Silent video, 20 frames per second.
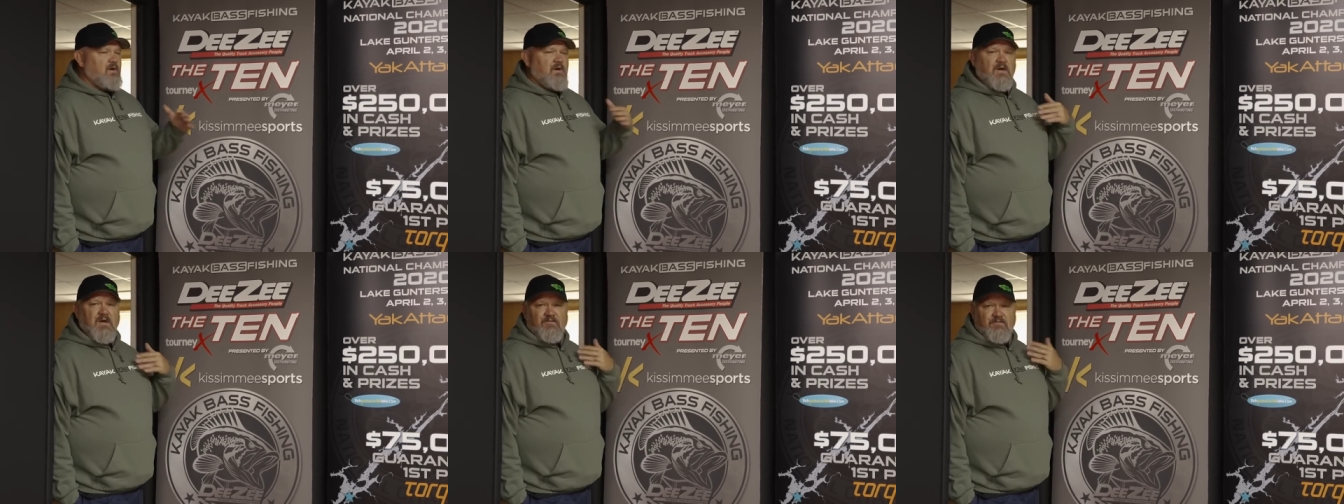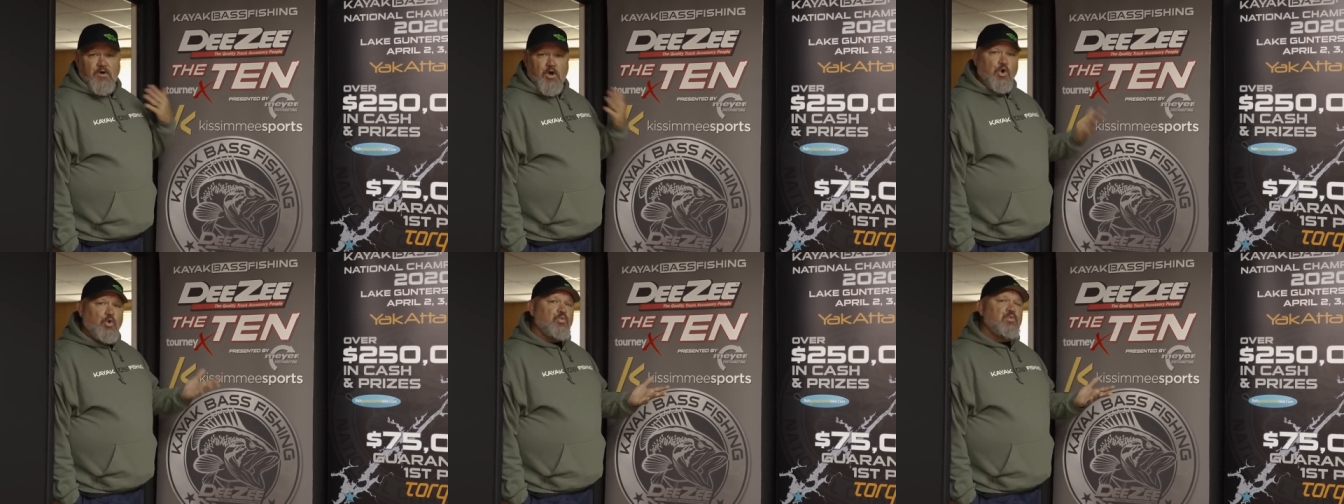
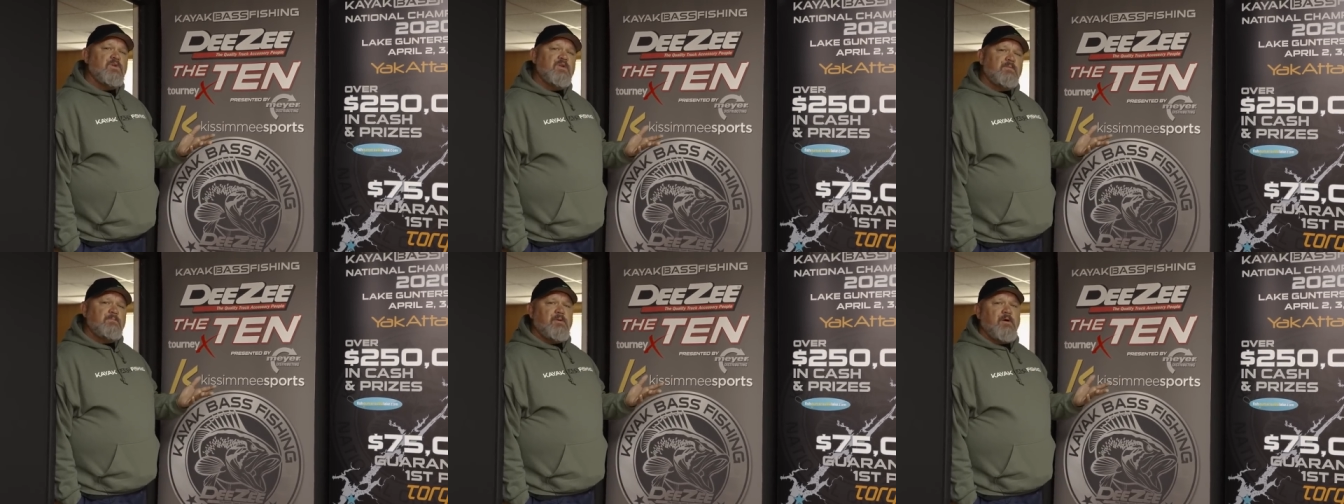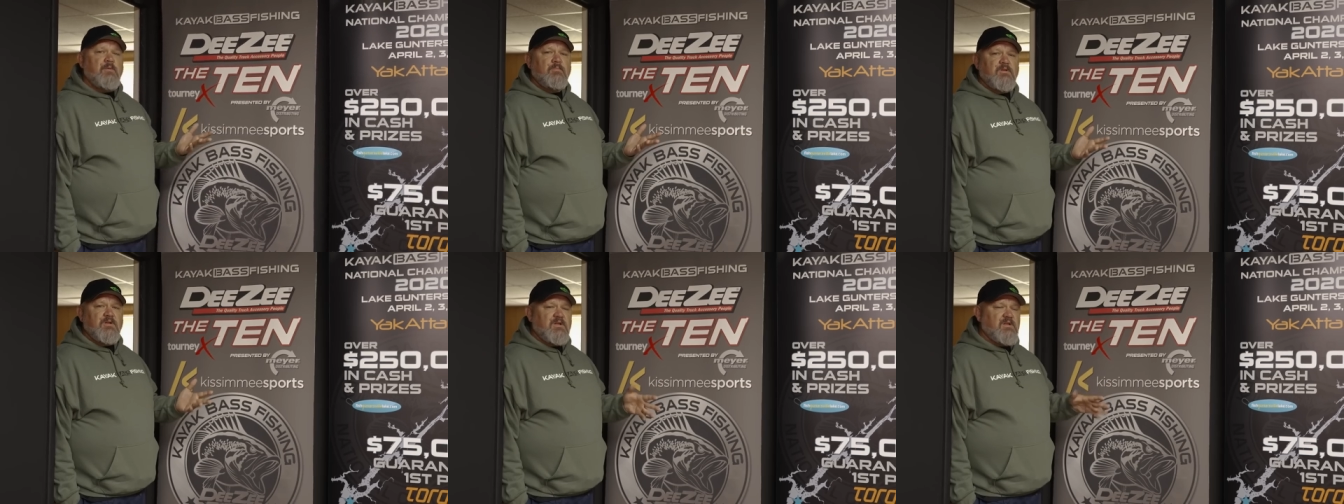I've owned it
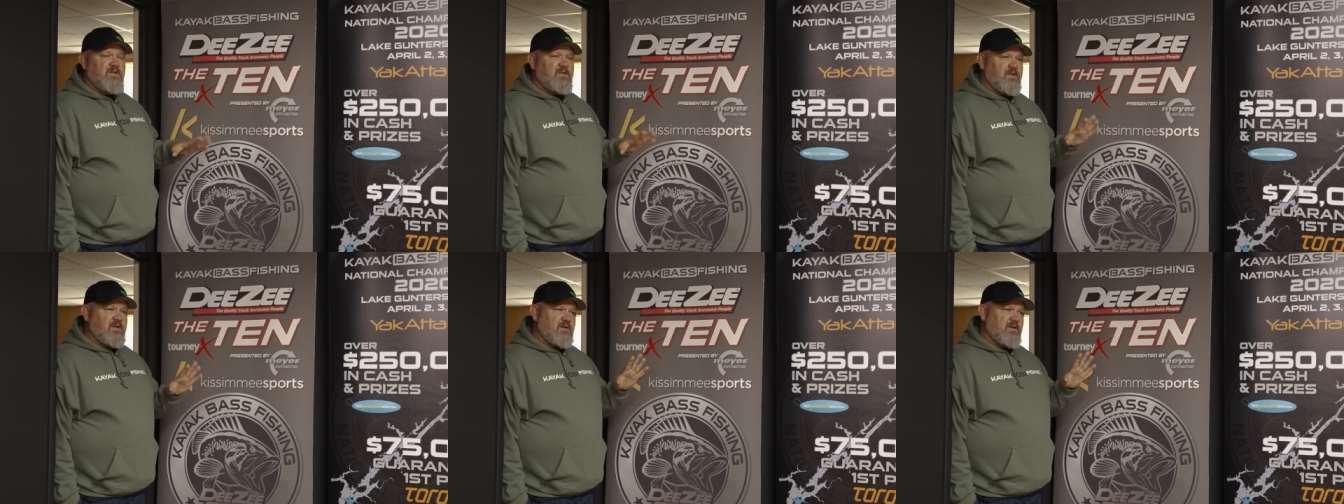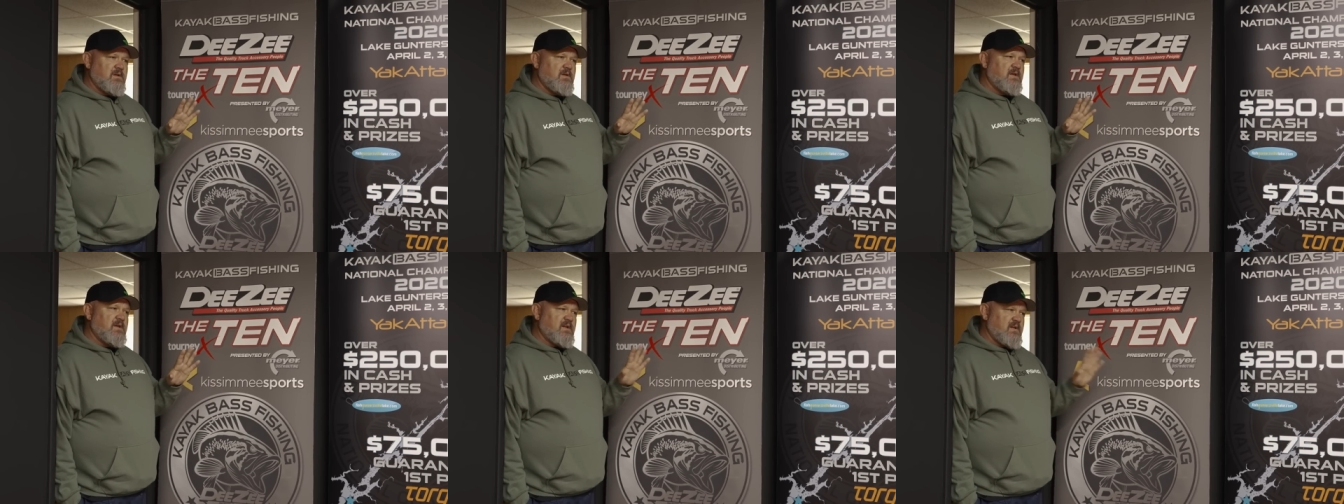publicly.
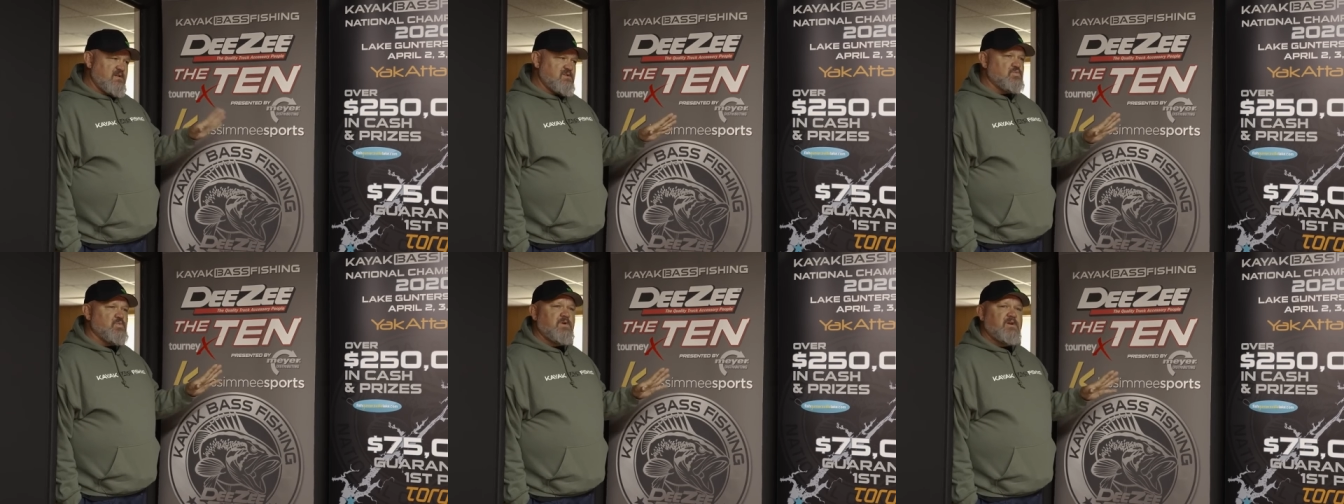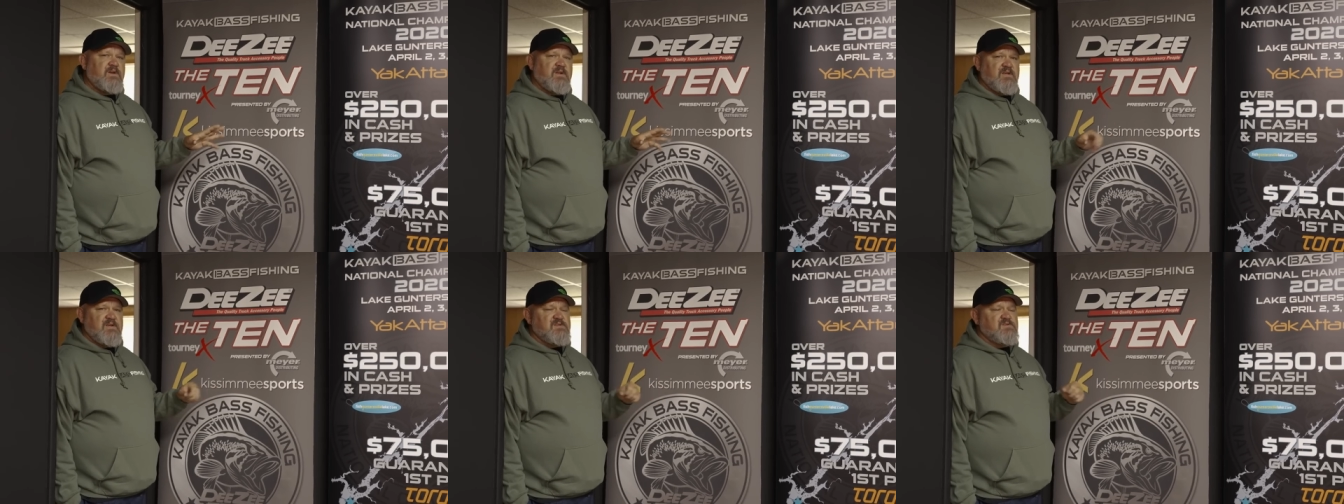It is what
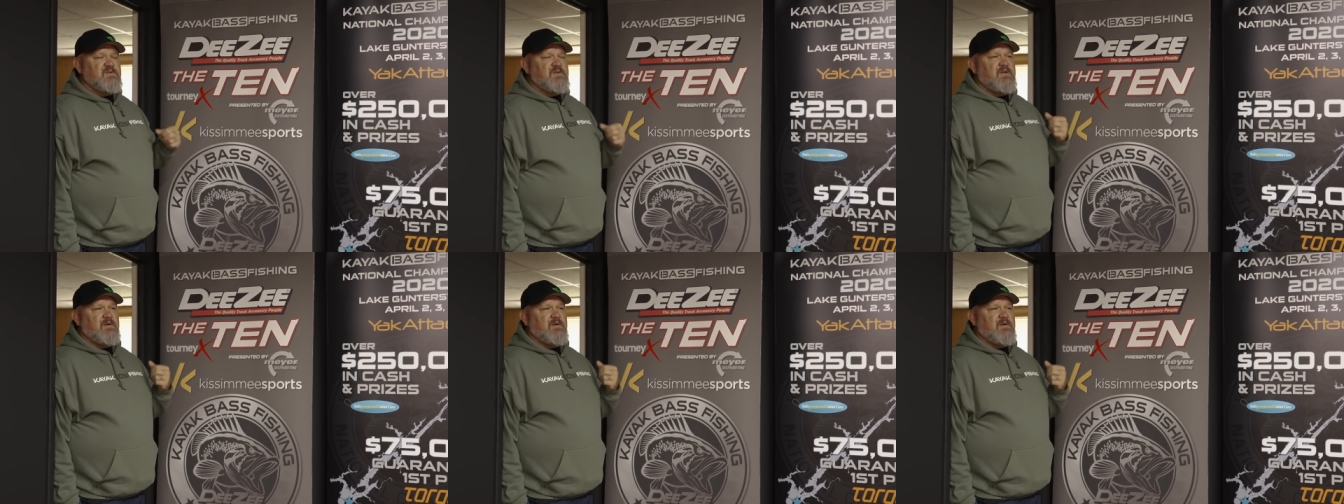it is.